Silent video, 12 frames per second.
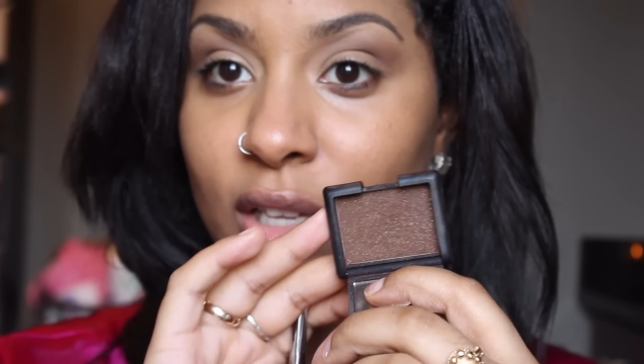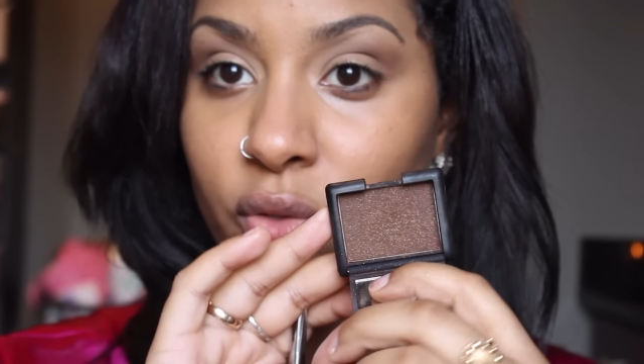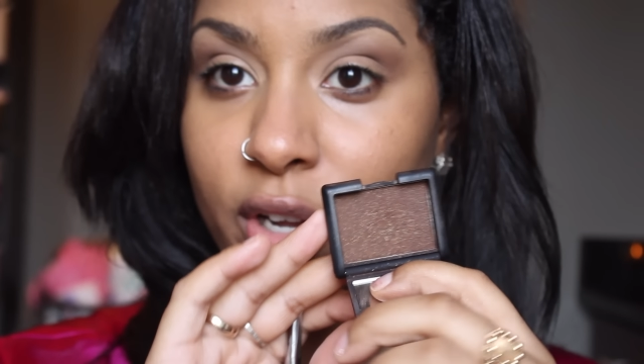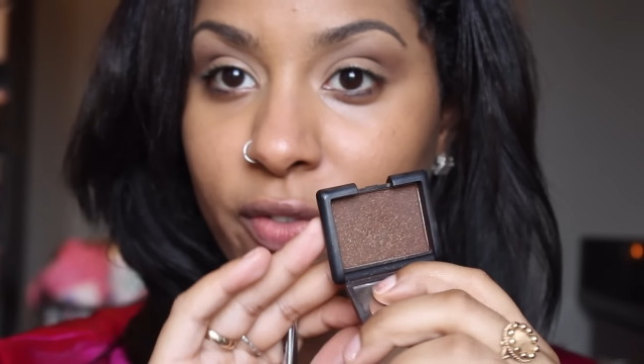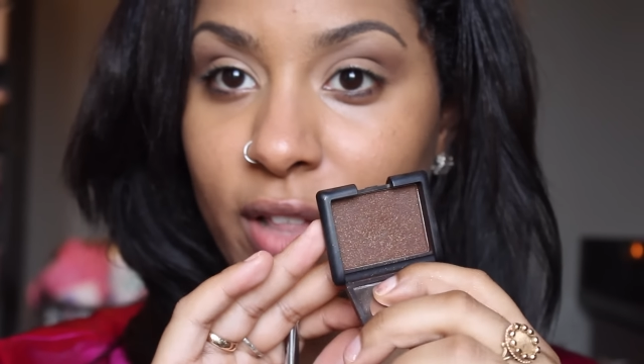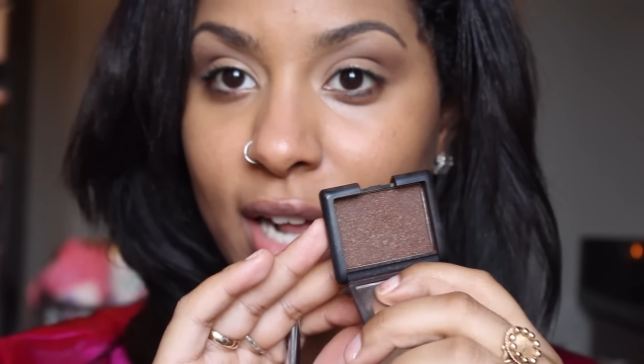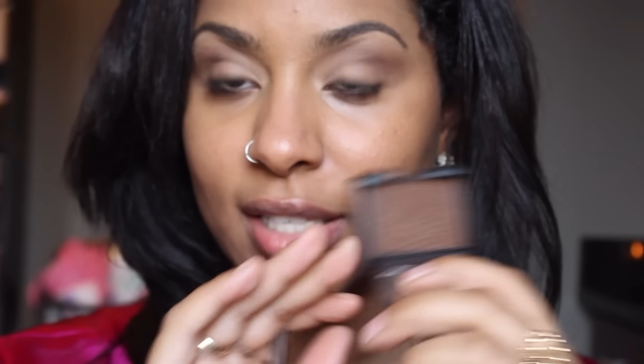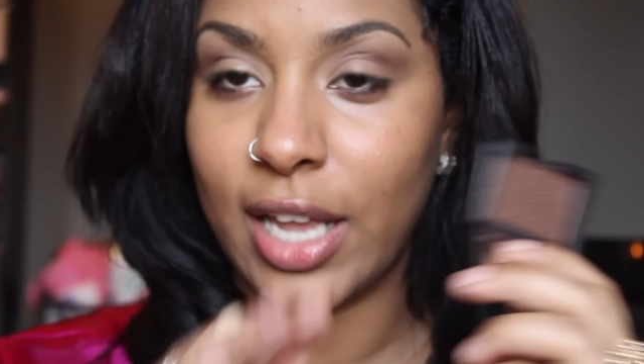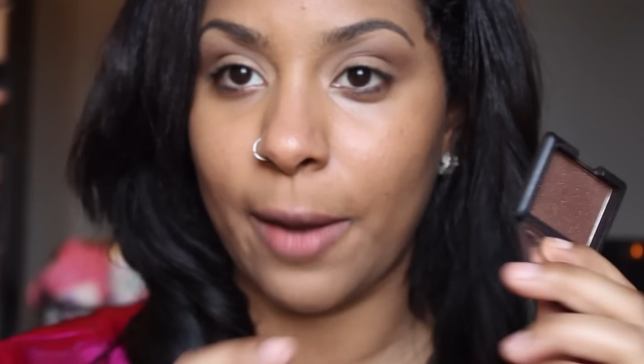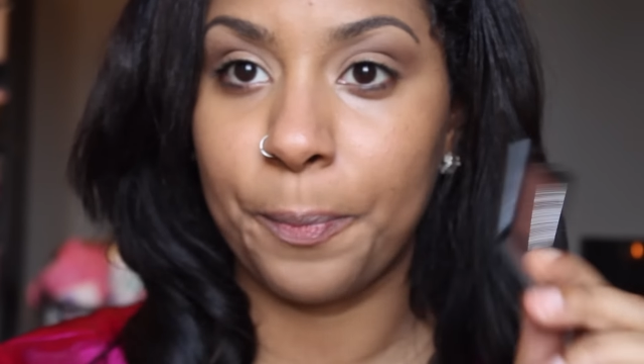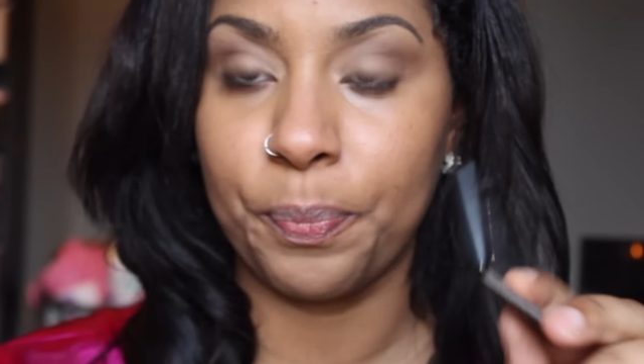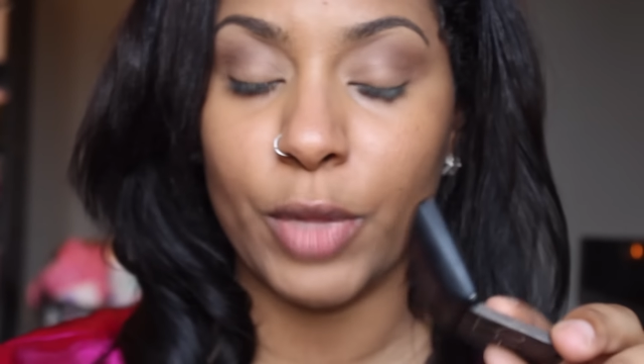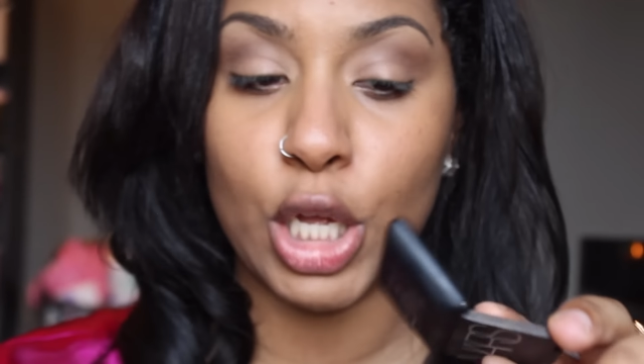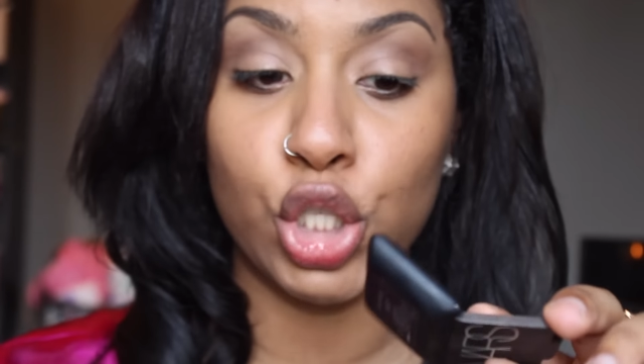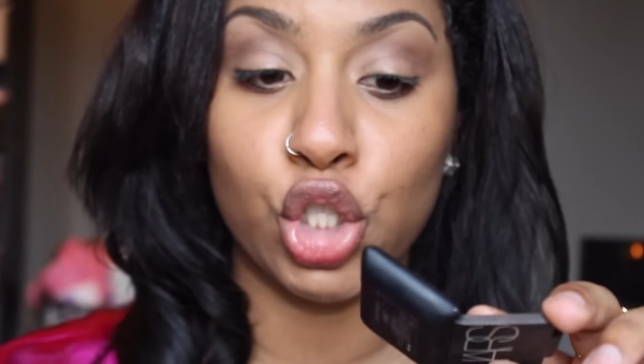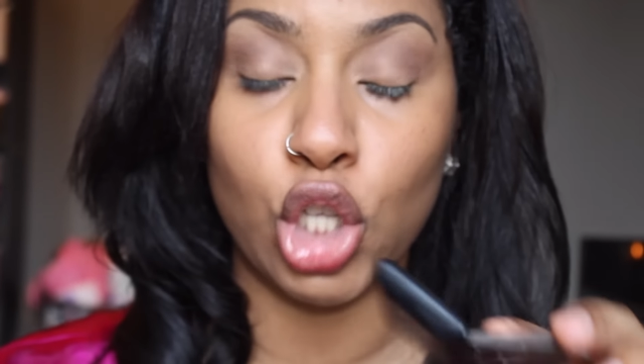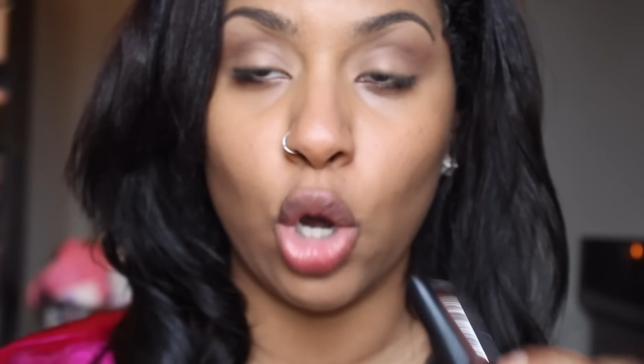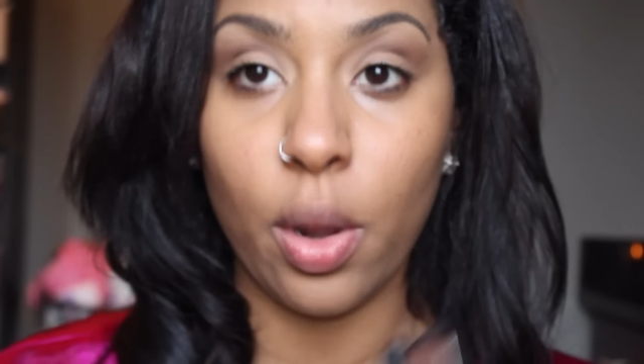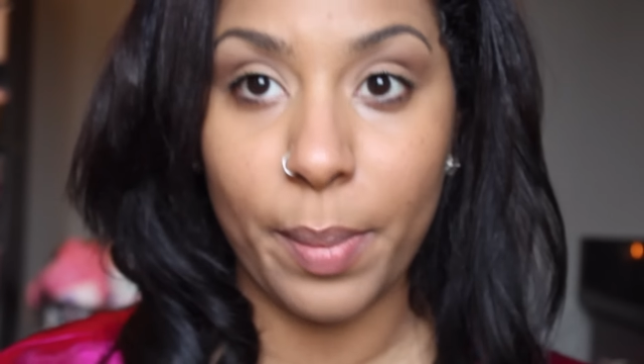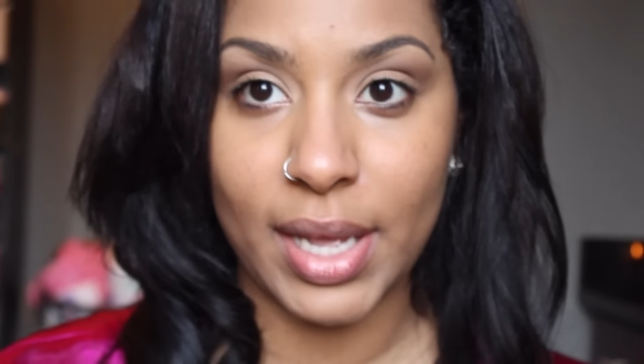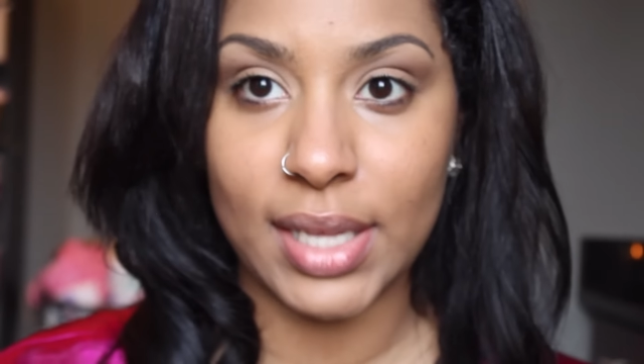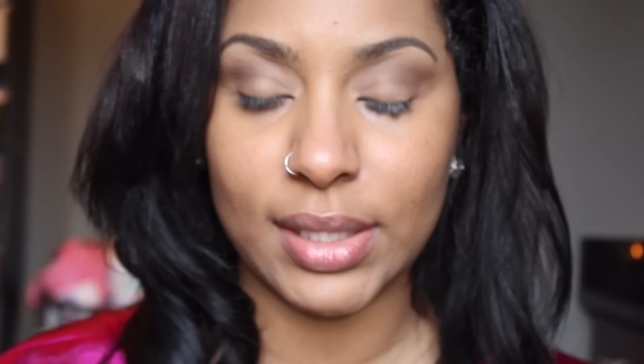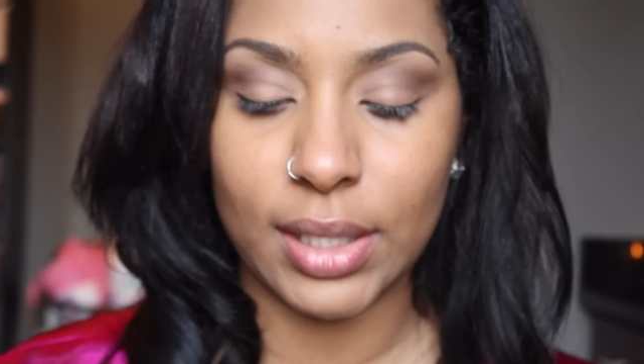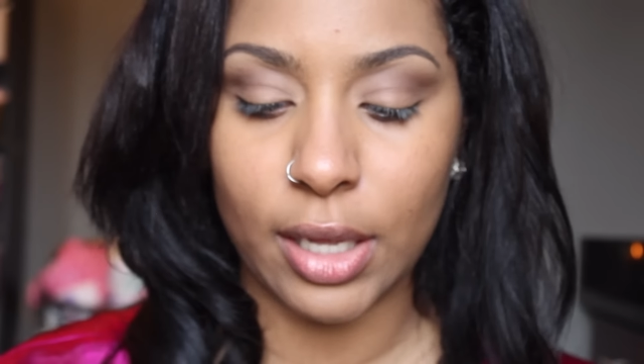the reflex. Like, it's so
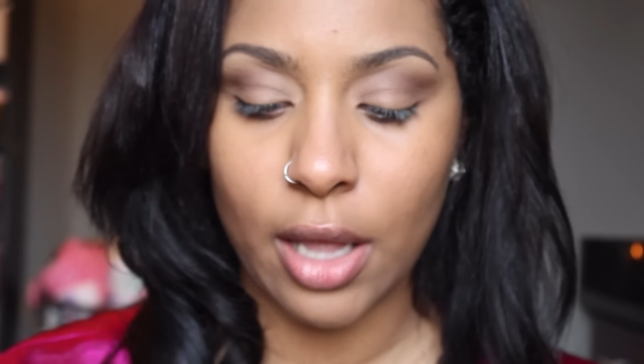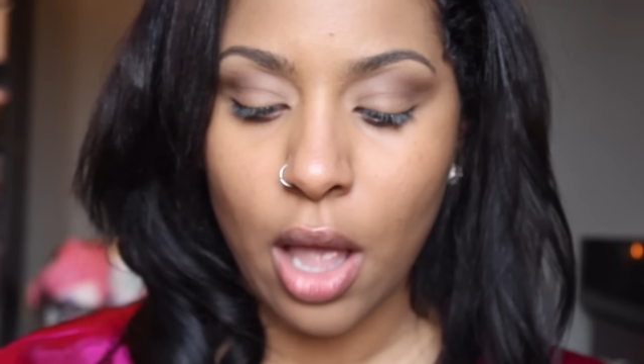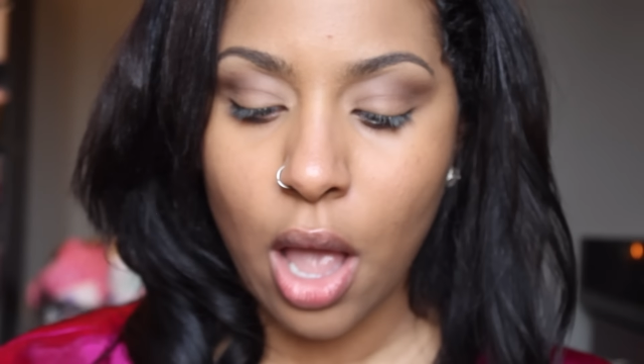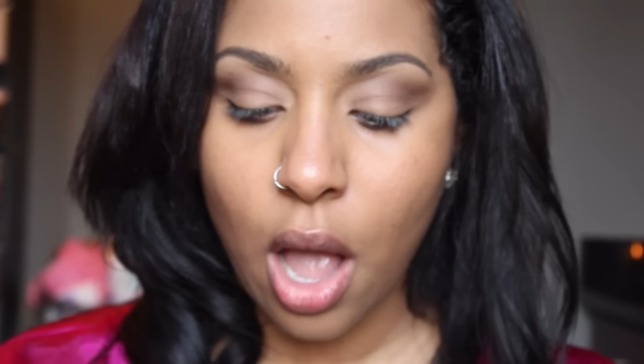amazing.